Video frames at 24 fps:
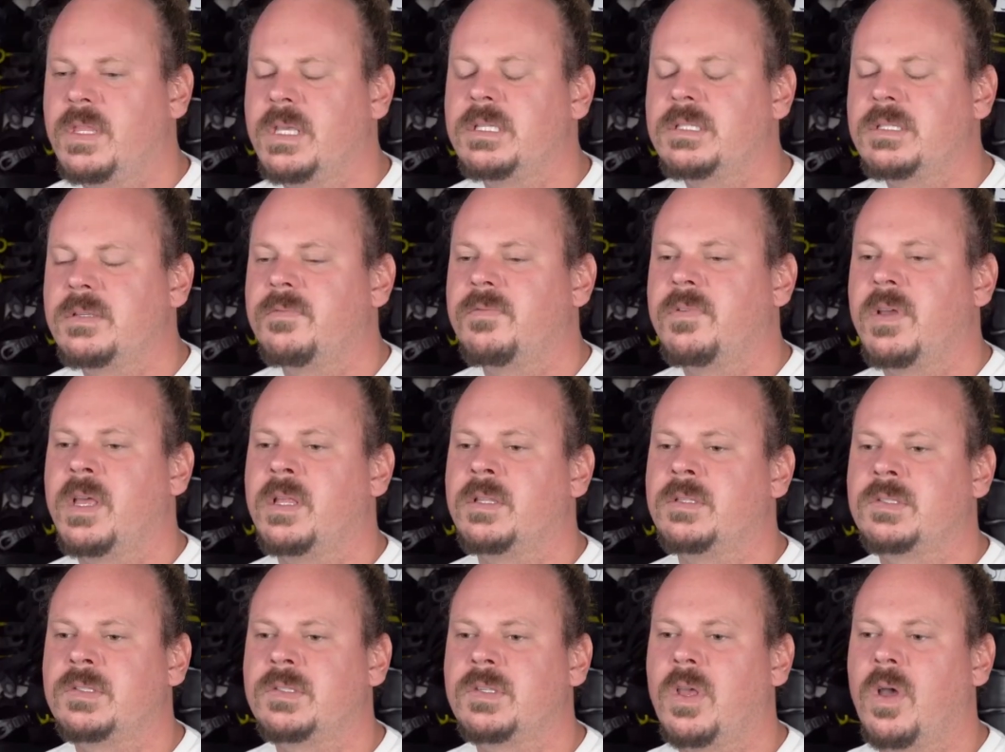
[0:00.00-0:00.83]
these
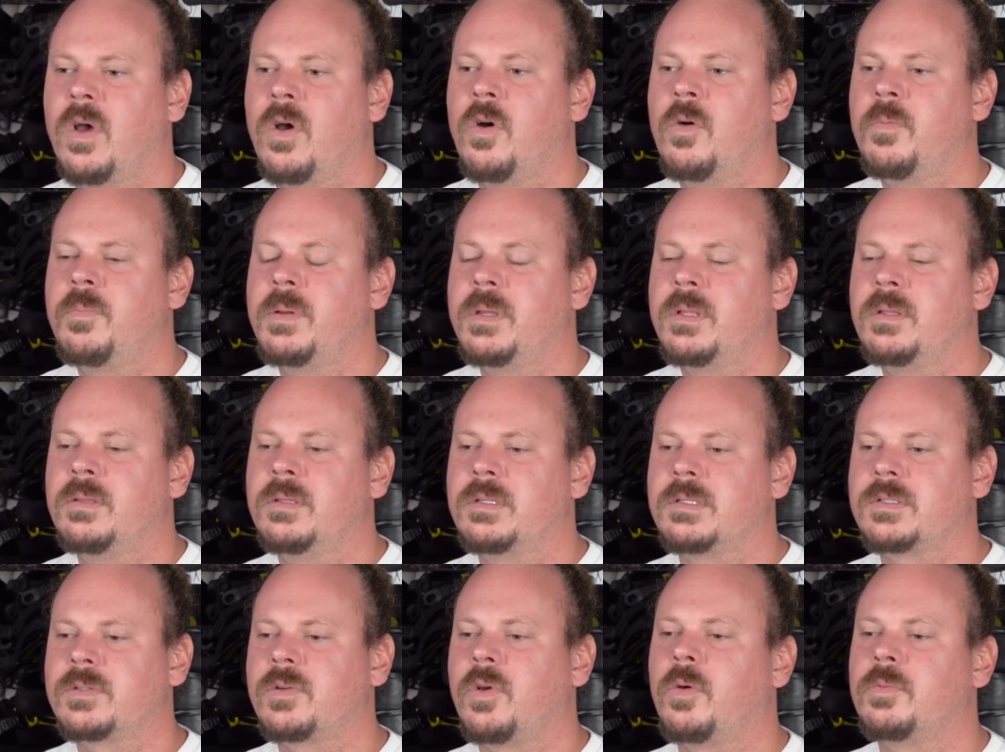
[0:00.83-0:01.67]
events
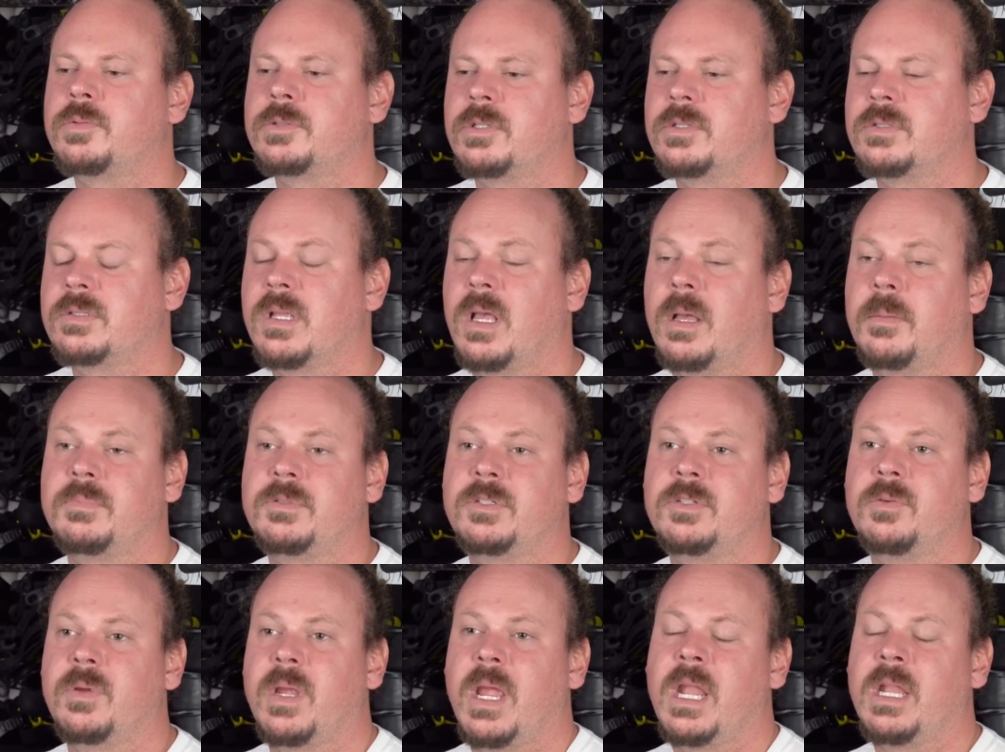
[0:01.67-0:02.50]
open the sculptures up
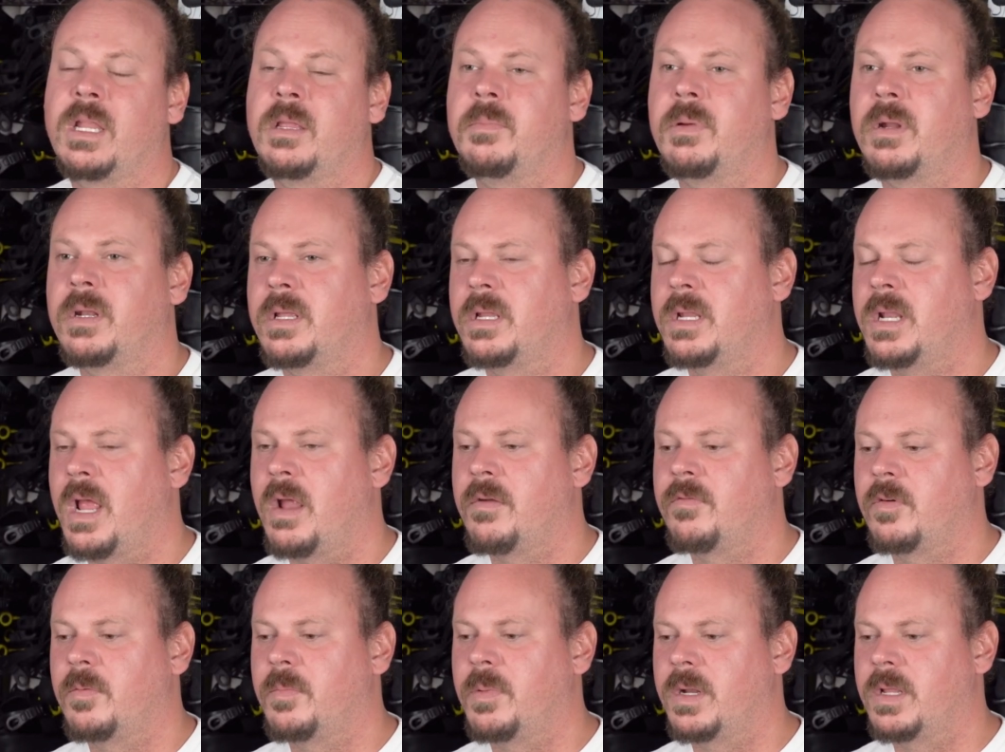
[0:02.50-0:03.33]
to anybody and
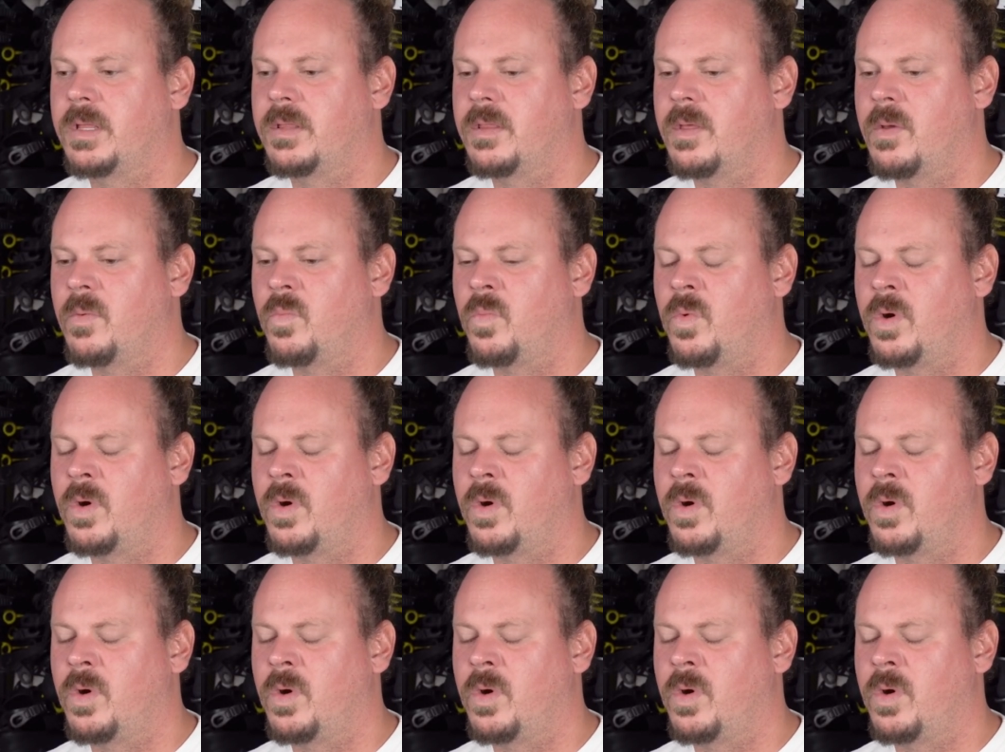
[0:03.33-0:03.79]
everybody that